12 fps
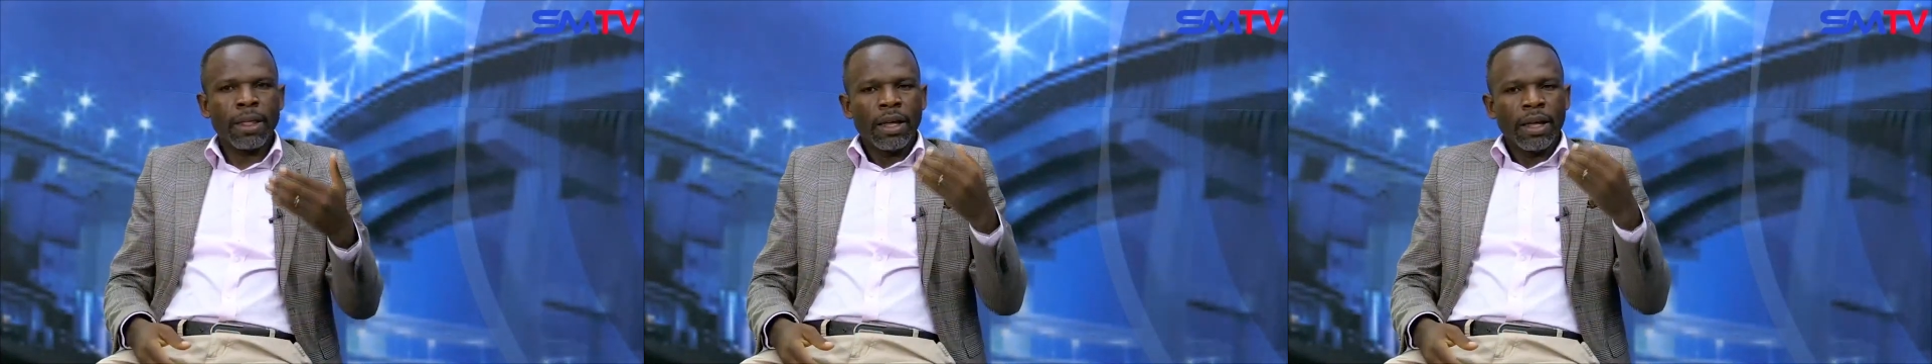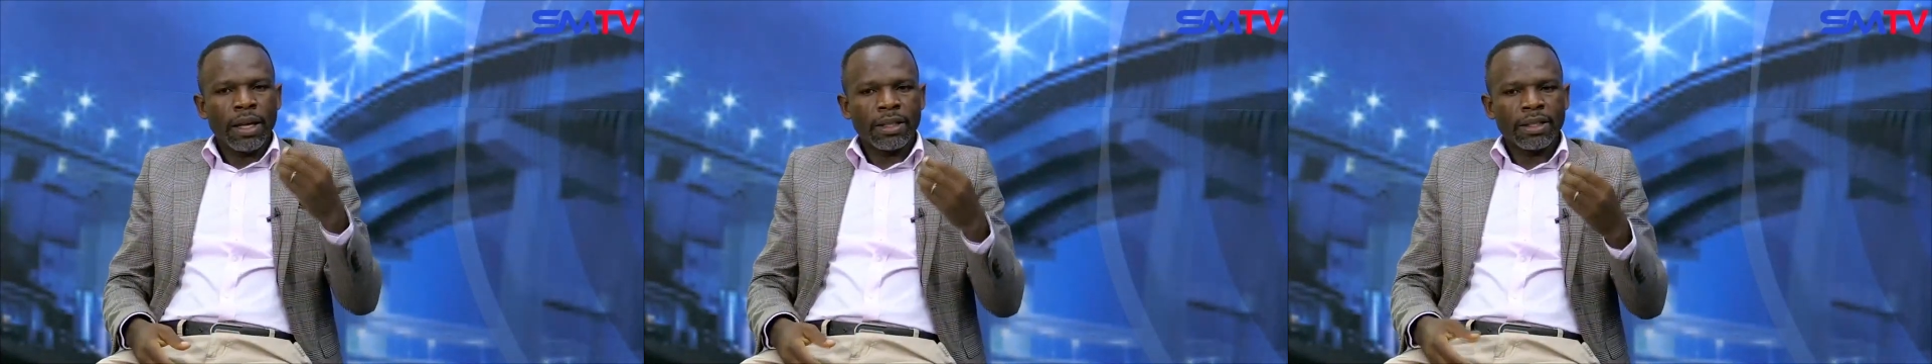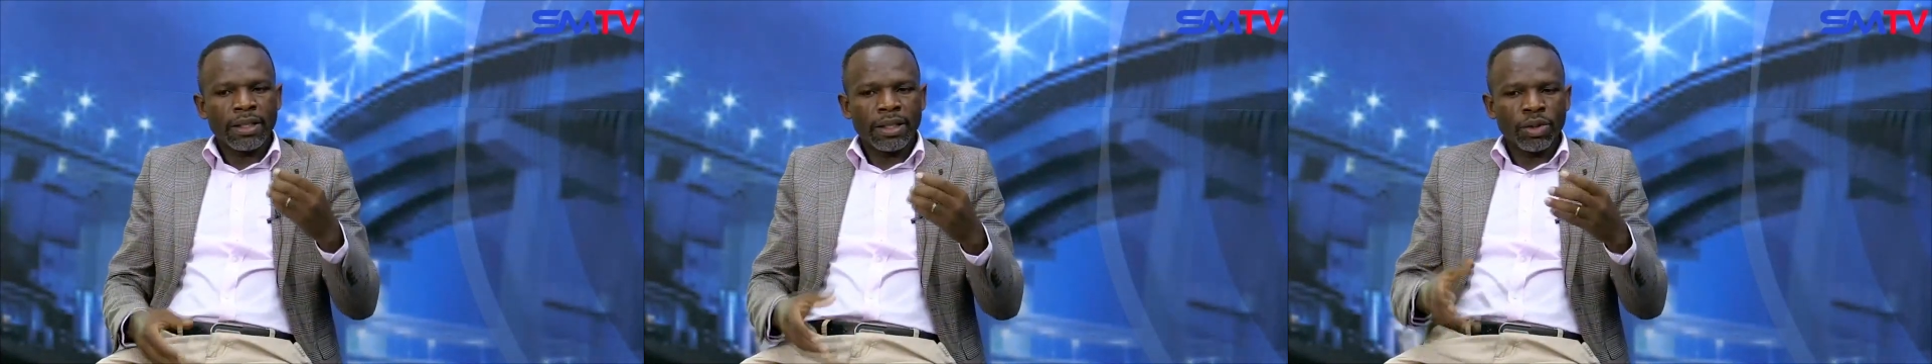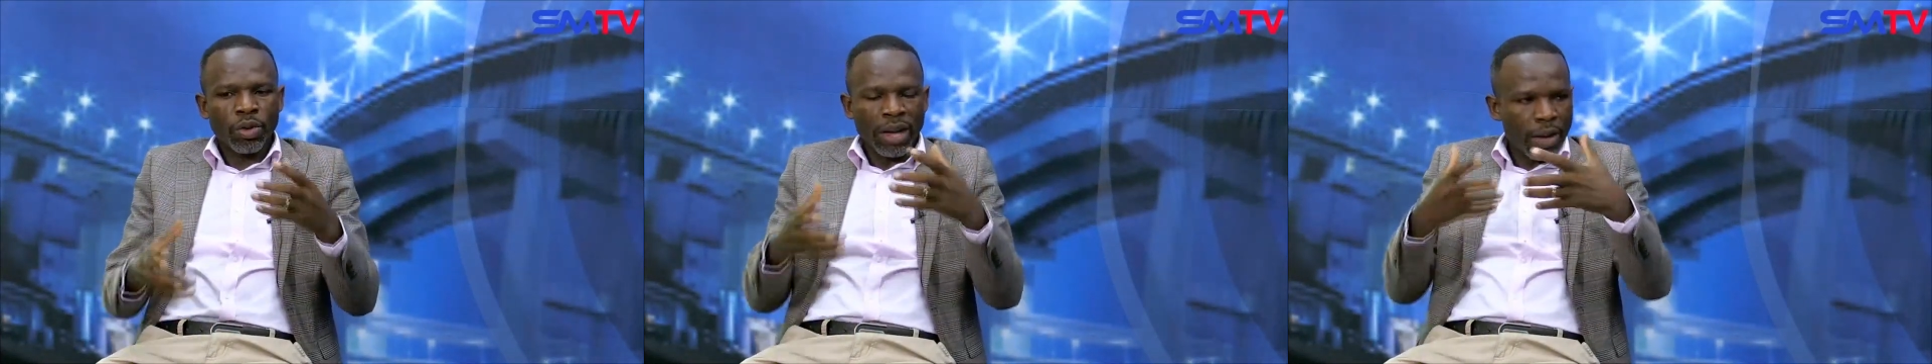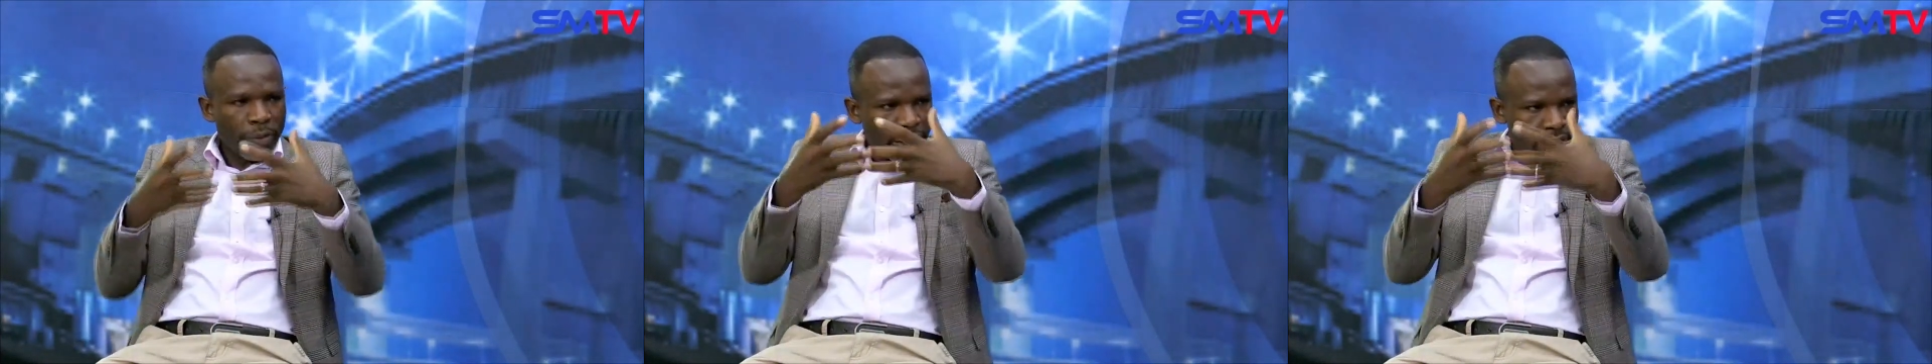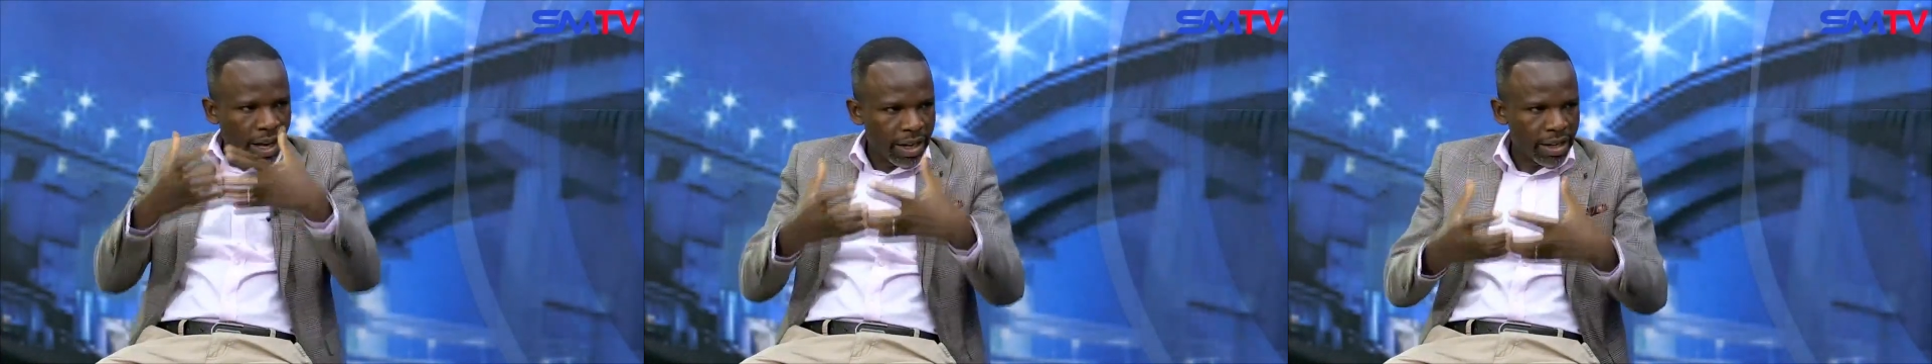And you have a
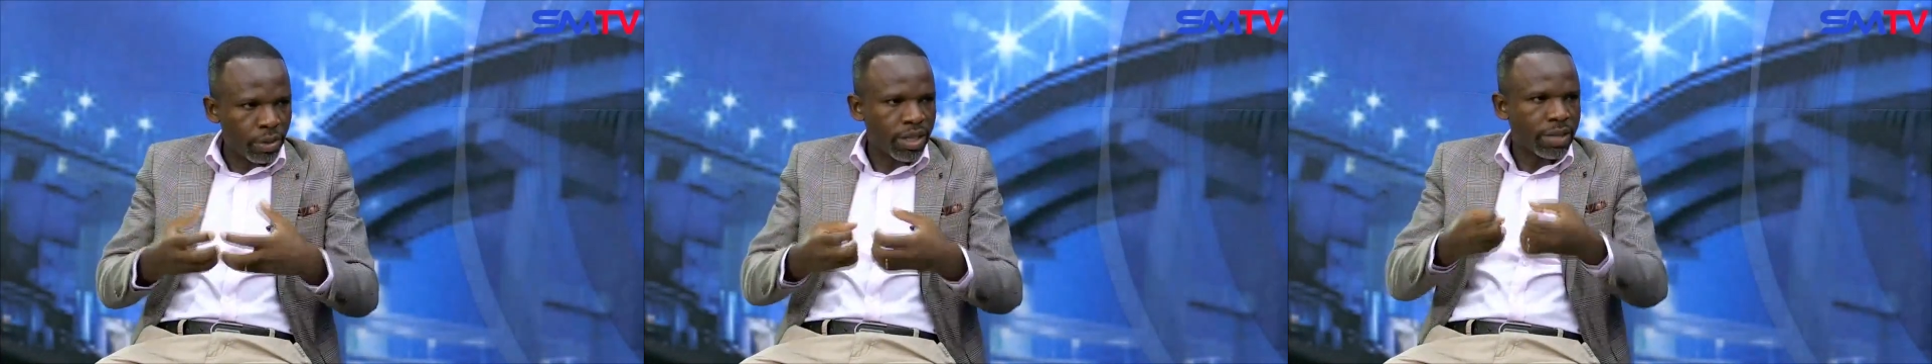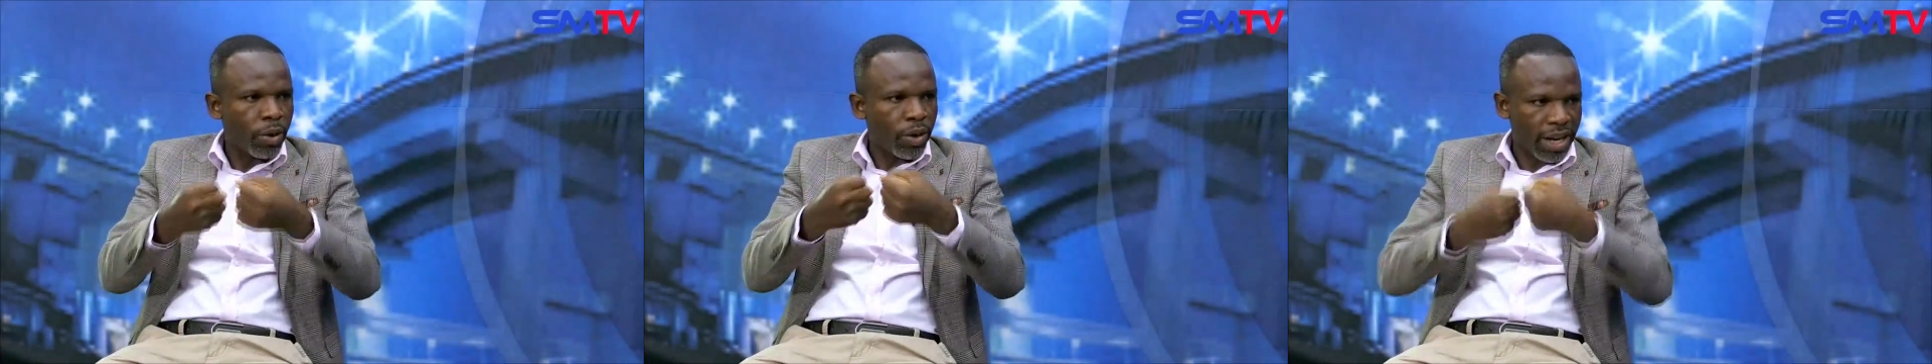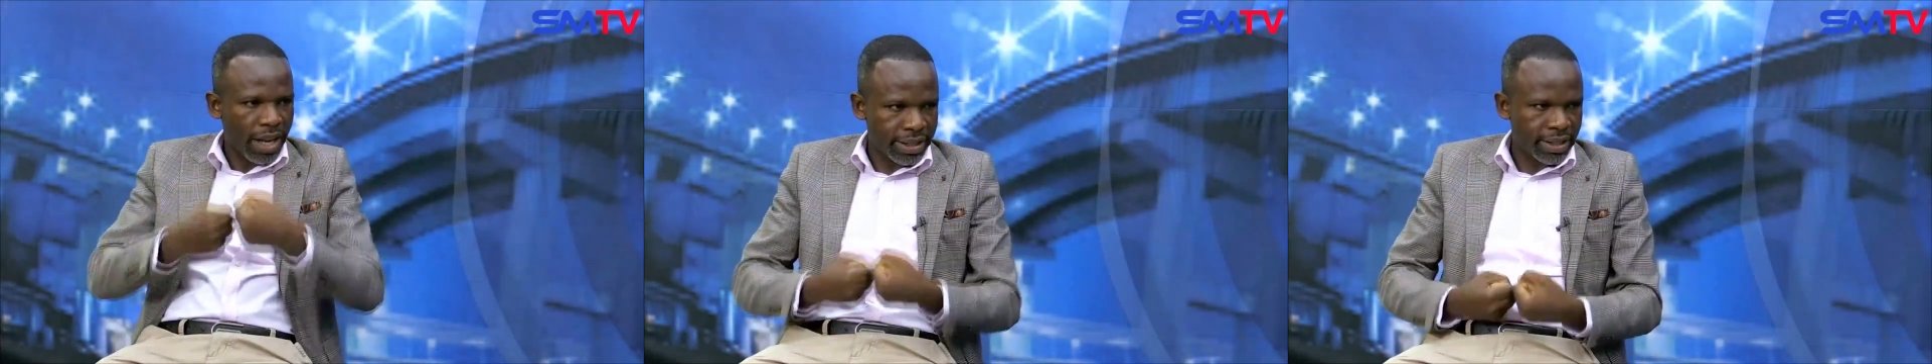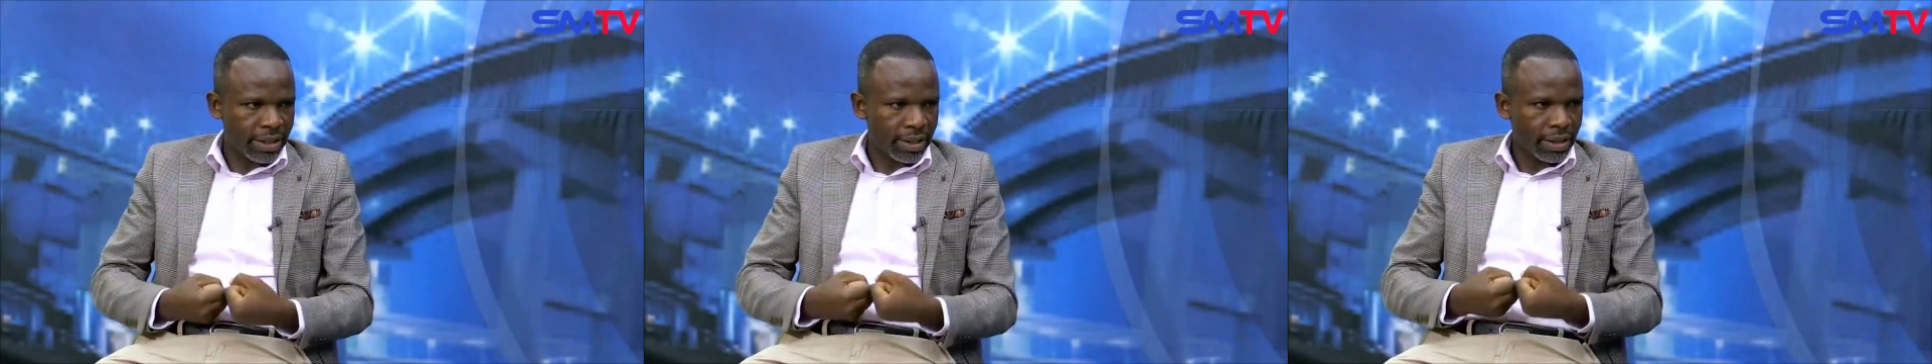country which is polarized.